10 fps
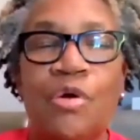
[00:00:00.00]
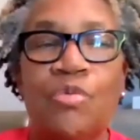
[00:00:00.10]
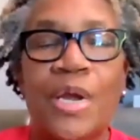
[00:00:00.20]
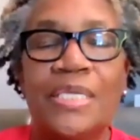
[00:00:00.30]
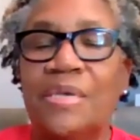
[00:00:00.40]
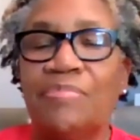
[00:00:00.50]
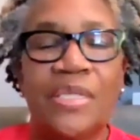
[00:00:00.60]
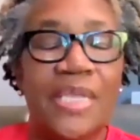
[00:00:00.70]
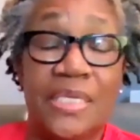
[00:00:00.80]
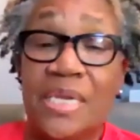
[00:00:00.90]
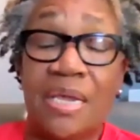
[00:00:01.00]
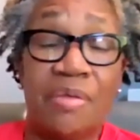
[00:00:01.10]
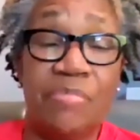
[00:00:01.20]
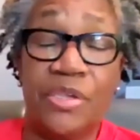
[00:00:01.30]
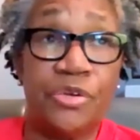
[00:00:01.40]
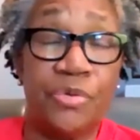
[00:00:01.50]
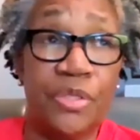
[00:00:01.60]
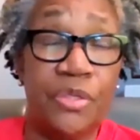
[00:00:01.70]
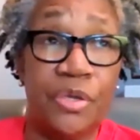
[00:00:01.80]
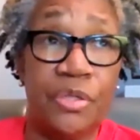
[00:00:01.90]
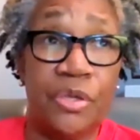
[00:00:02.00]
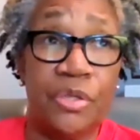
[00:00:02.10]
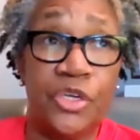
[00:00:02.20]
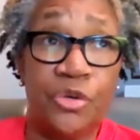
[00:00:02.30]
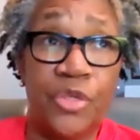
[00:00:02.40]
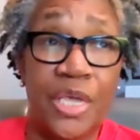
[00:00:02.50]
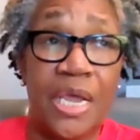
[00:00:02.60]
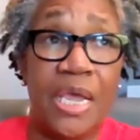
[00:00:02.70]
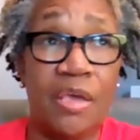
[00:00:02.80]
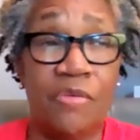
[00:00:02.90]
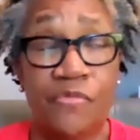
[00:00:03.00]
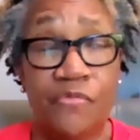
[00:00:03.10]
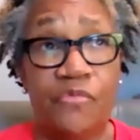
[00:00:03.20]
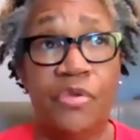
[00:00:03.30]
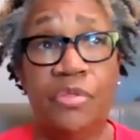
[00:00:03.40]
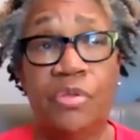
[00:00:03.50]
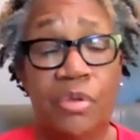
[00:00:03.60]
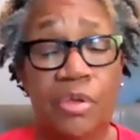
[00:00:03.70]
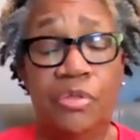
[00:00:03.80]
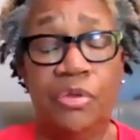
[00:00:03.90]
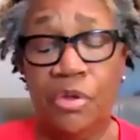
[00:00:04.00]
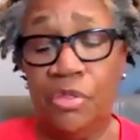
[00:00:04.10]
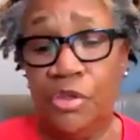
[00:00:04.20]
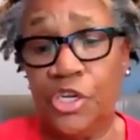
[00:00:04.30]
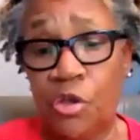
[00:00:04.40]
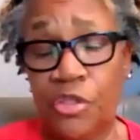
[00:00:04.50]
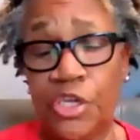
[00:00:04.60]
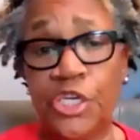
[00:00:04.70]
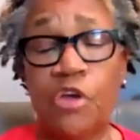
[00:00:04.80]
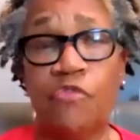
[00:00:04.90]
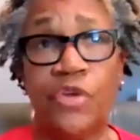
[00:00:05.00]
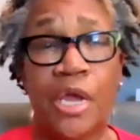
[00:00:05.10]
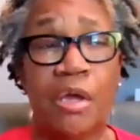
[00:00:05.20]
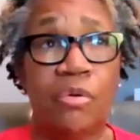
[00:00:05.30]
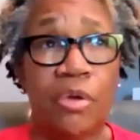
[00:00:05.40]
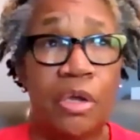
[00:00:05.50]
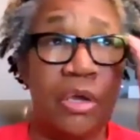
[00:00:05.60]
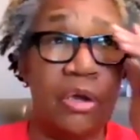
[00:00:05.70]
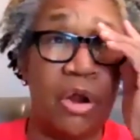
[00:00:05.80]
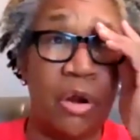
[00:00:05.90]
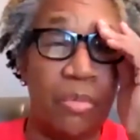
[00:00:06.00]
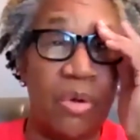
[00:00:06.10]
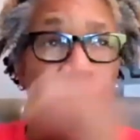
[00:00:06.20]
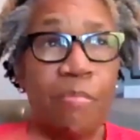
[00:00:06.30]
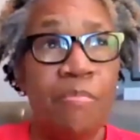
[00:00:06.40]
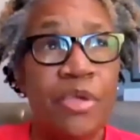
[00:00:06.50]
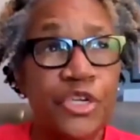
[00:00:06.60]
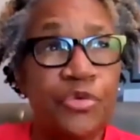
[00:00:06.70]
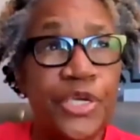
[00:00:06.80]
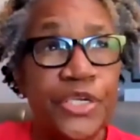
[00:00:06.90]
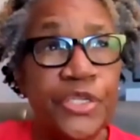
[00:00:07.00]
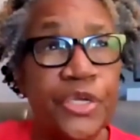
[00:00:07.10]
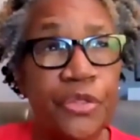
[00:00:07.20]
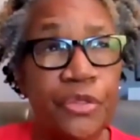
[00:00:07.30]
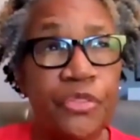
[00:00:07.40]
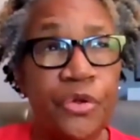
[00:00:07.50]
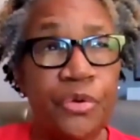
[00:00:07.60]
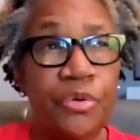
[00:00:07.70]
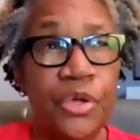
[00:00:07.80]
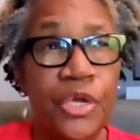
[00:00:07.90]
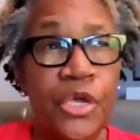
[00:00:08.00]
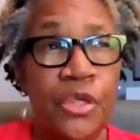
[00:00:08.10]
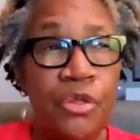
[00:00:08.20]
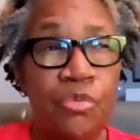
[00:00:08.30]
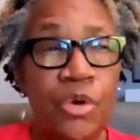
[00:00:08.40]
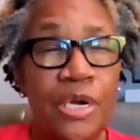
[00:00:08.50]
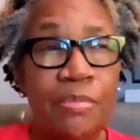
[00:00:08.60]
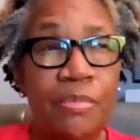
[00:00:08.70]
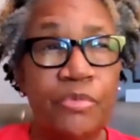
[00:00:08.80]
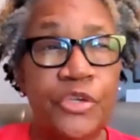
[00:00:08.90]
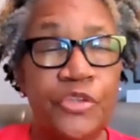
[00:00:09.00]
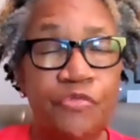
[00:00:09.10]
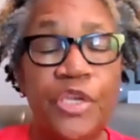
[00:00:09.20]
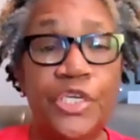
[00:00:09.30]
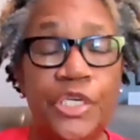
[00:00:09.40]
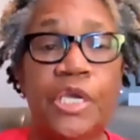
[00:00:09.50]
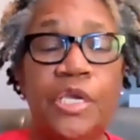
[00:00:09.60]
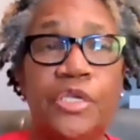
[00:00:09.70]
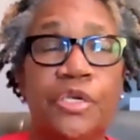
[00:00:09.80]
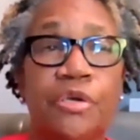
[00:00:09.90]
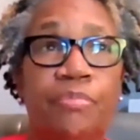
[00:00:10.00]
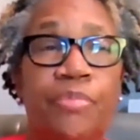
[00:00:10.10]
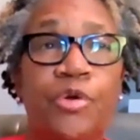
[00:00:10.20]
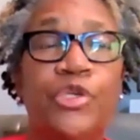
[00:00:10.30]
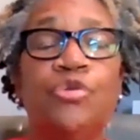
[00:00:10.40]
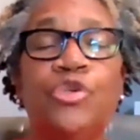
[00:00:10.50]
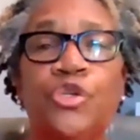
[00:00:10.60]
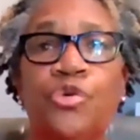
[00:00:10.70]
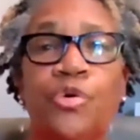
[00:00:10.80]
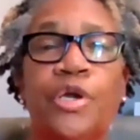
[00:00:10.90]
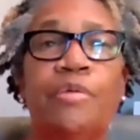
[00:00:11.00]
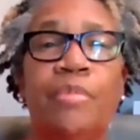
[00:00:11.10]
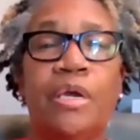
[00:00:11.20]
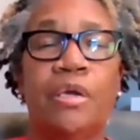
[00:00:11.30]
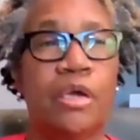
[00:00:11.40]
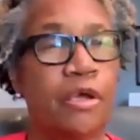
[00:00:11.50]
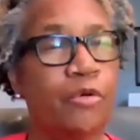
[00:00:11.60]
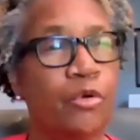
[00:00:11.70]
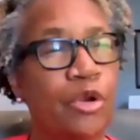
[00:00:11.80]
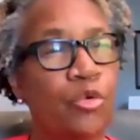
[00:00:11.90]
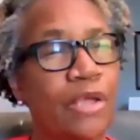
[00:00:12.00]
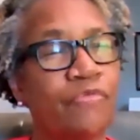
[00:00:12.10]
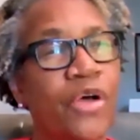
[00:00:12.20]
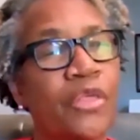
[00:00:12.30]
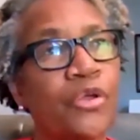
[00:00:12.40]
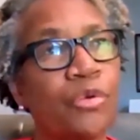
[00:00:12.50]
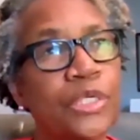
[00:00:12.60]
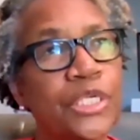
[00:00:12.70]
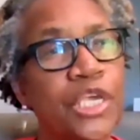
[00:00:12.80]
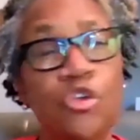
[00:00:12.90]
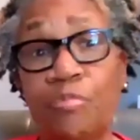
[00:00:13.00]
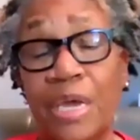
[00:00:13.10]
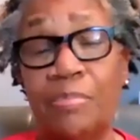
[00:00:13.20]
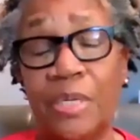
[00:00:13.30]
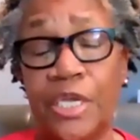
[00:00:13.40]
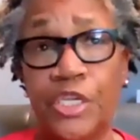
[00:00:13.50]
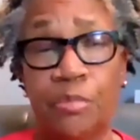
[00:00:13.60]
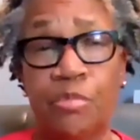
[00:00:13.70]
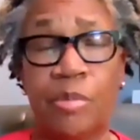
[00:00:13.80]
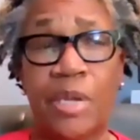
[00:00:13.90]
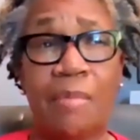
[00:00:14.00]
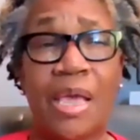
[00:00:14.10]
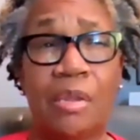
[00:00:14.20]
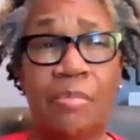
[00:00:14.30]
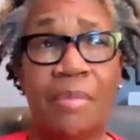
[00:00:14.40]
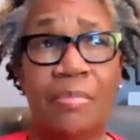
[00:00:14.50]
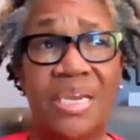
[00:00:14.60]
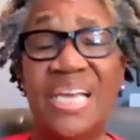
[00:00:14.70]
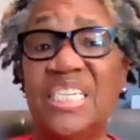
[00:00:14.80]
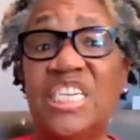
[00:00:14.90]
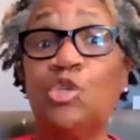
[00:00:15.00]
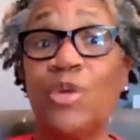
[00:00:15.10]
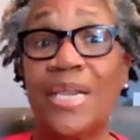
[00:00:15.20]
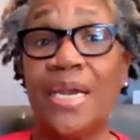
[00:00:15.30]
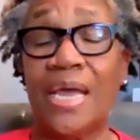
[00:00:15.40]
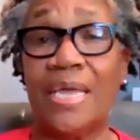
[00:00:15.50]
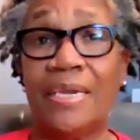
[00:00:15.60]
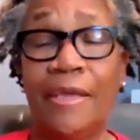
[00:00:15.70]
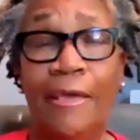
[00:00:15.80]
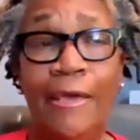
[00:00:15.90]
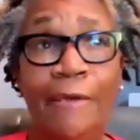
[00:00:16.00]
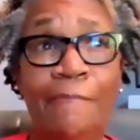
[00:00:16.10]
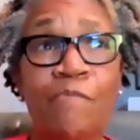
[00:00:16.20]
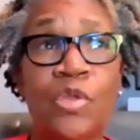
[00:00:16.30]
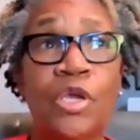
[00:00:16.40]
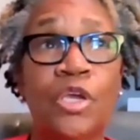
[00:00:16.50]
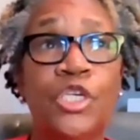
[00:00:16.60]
I'll write something that's not a mystery. The the two that I have in the in the, in the on the shelf now uh, are, are mysteries. The the third the one I'm just finishing is a personal story. My uh, great grandfather was killed by police in Birmingham, Alabama in 1929. Mm-hmm.